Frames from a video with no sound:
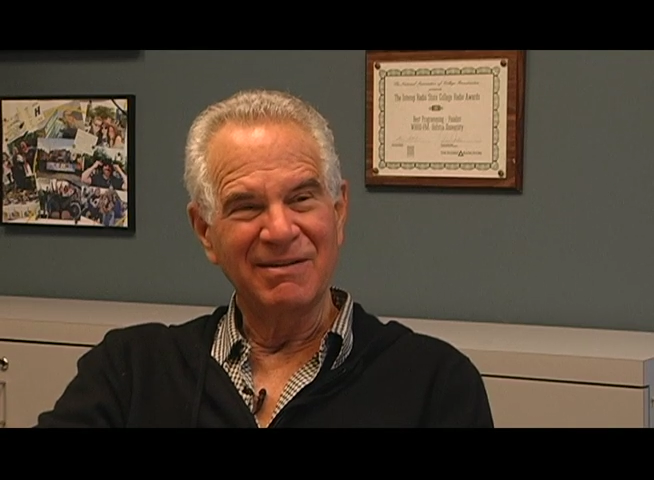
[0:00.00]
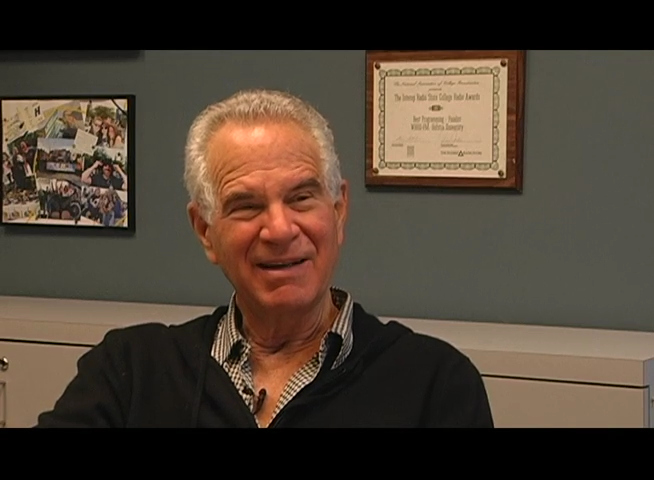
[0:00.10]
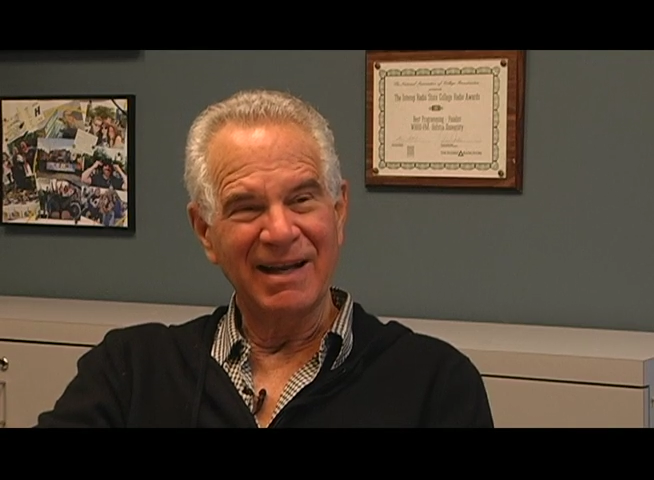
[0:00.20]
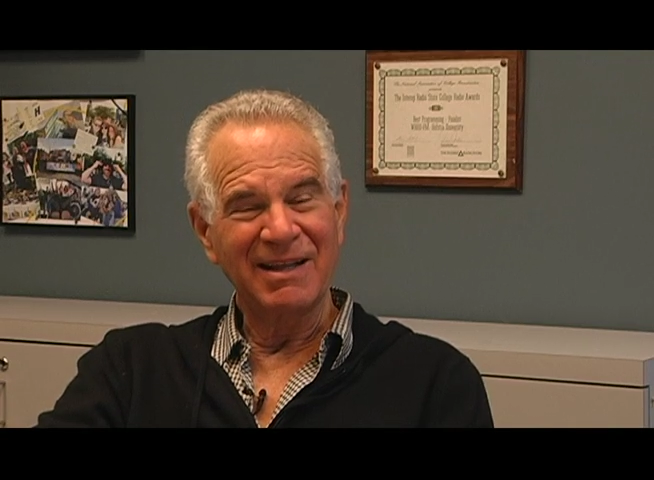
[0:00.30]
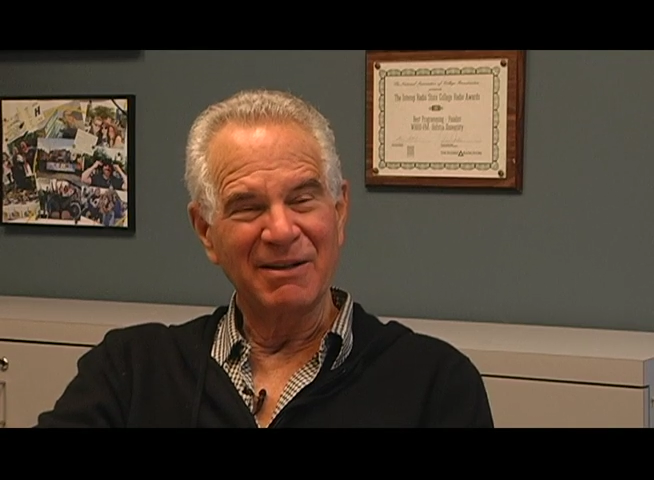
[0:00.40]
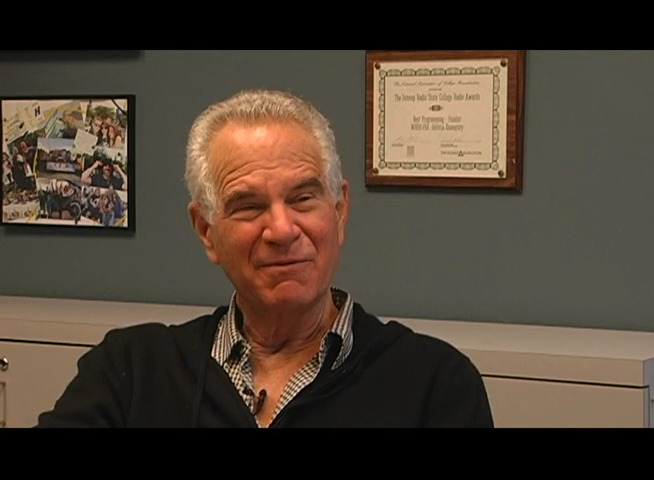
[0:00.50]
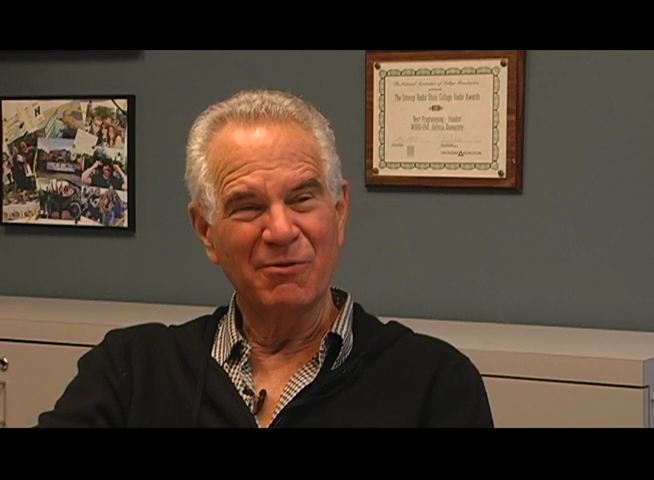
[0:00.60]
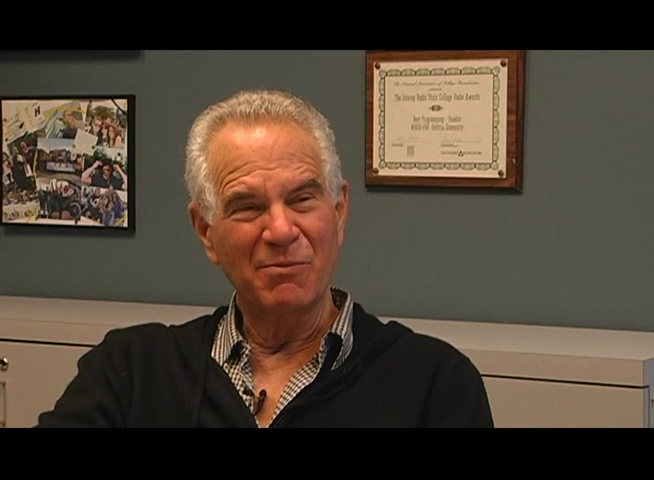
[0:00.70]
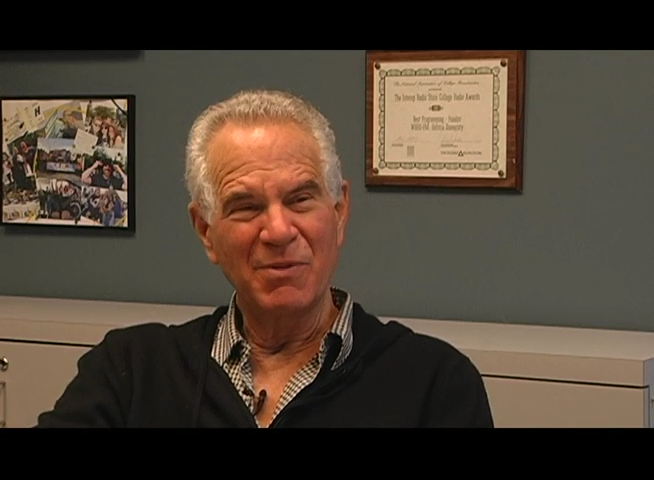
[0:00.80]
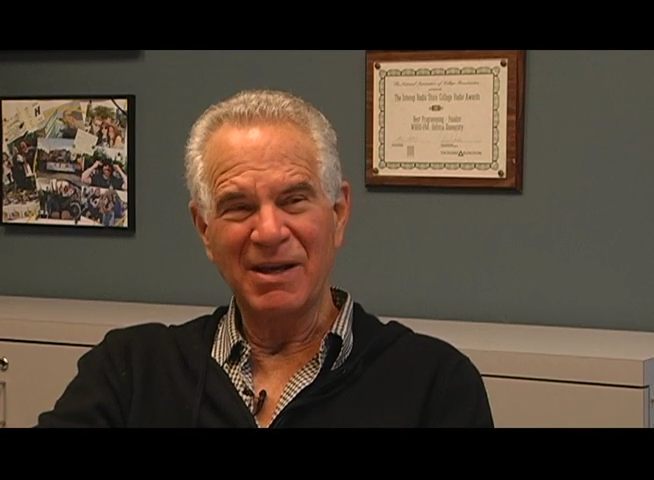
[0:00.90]
getting them
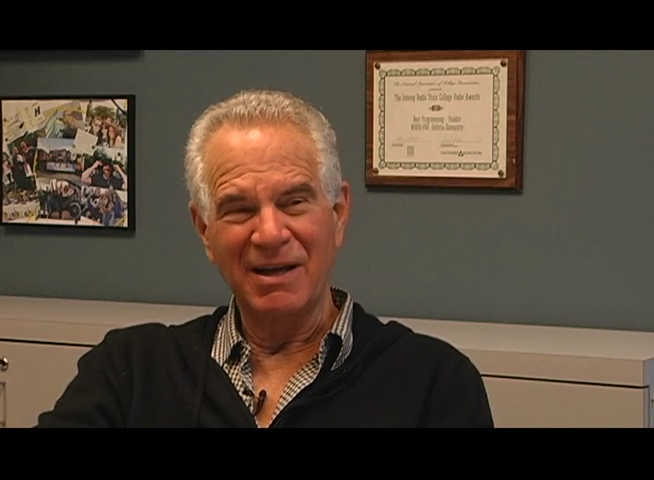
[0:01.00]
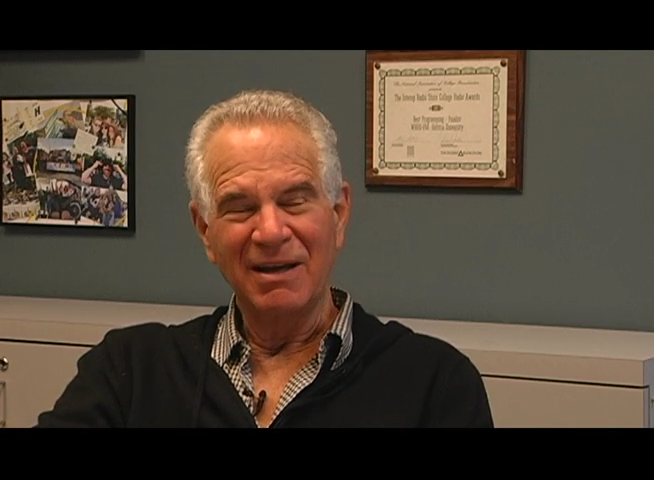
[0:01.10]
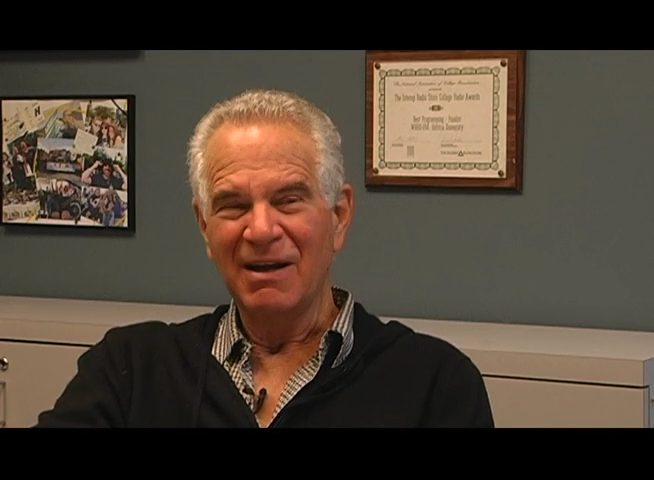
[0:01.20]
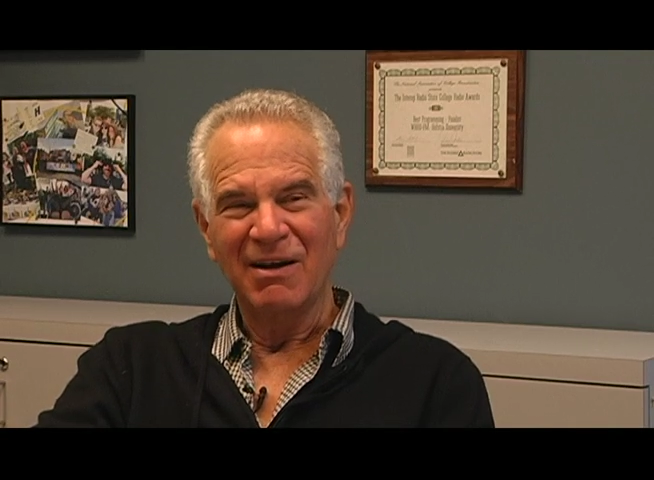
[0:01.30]
from me.